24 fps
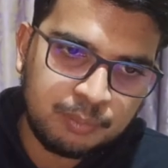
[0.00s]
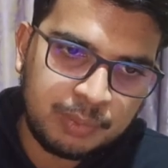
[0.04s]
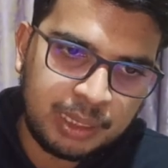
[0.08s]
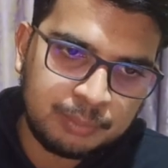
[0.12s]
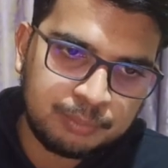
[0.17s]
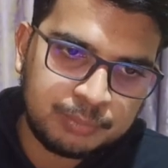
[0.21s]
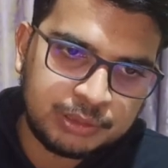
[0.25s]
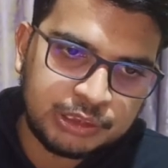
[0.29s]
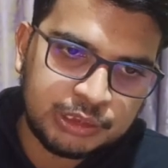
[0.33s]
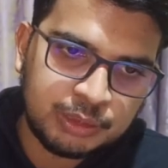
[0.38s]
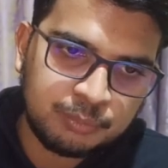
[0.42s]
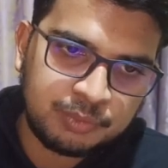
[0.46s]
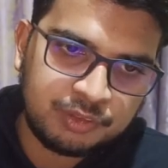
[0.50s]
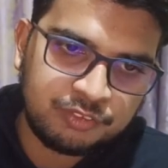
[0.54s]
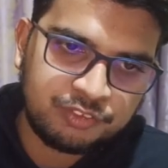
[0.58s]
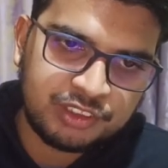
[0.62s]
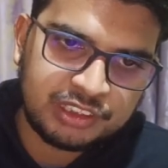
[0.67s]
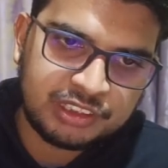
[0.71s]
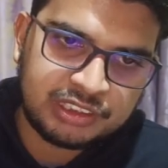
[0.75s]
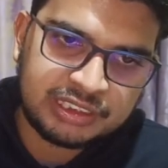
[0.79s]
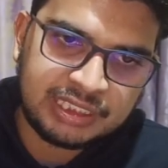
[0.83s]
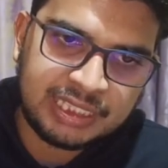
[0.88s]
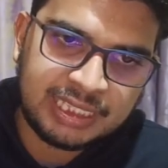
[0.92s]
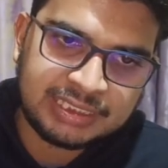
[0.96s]
My bishop, if
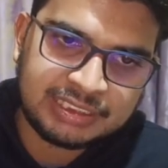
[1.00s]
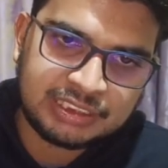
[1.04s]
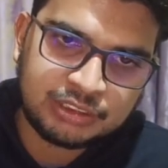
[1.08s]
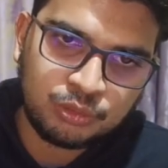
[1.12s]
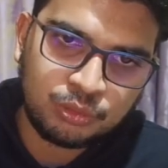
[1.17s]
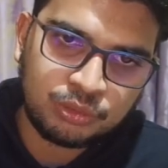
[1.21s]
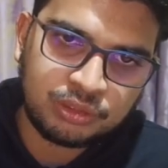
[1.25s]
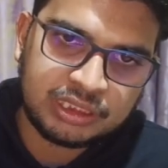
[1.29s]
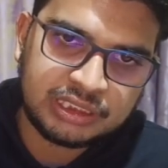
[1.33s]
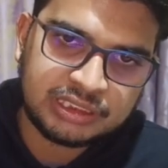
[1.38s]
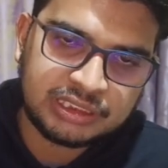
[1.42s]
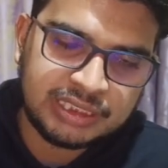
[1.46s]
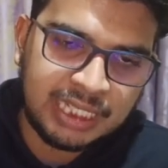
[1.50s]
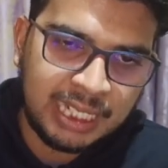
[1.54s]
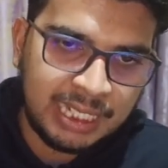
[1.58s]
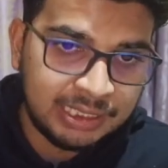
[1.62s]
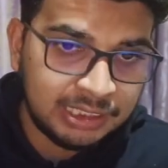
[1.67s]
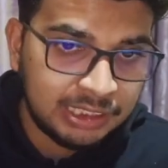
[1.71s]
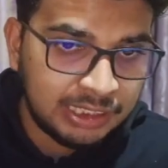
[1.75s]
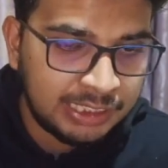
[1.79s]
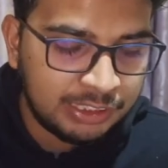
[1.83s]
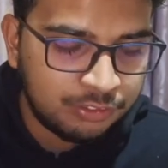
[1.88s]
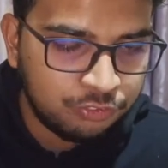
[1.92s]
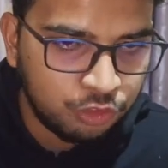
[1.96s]
it gets on this
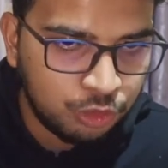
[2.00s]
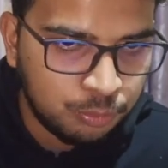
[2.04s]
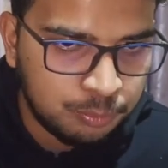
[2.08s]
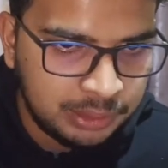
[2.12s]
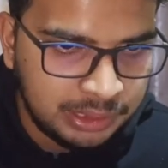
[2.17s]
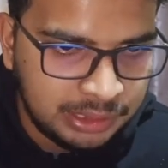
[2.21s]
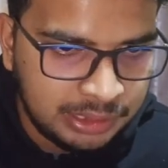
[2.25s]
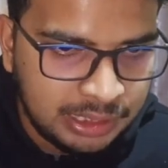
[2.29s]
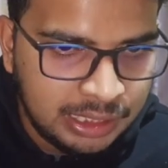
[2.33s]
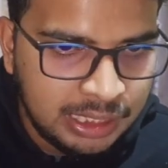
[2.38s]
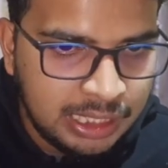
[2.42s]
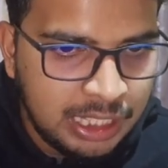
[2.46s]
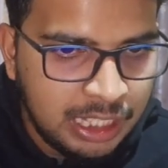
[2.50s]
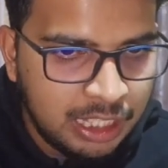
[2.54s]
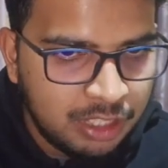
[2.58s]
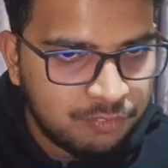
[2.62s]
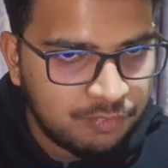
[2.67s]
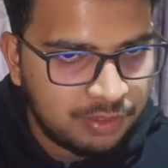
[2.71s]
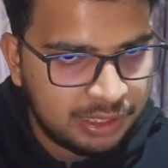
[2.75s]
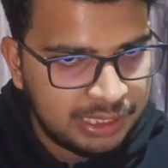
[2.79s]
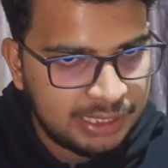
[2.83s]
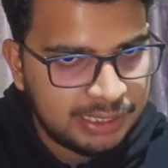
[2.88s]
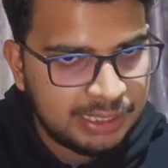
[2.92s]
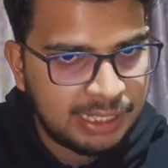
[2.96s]
diagonal, it would be
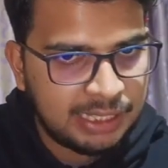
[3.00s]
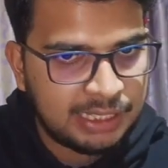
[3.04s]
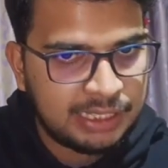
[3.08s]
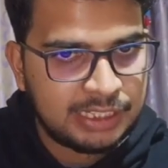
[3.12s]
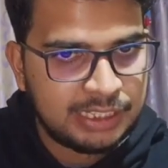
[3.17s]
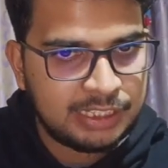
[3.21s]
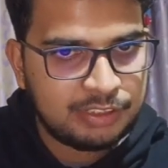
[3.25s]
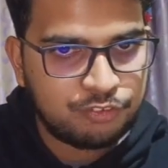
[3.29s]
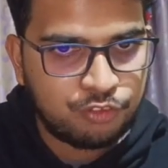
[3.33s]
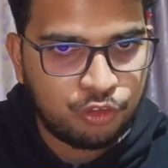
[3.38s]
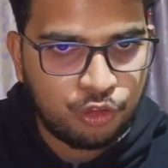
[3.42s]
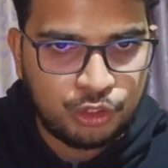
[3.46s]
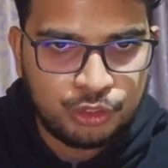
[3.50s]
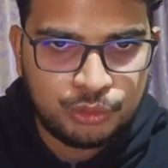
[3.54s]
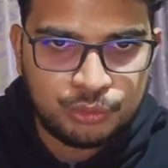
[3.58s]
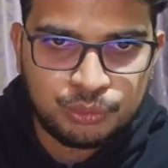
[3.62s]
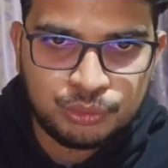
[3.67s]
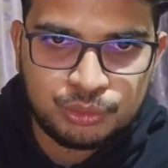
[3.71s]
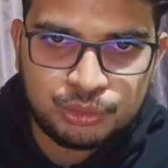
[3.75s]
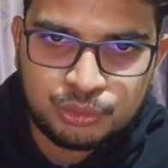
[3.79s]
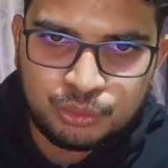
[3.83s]
very deadly for you.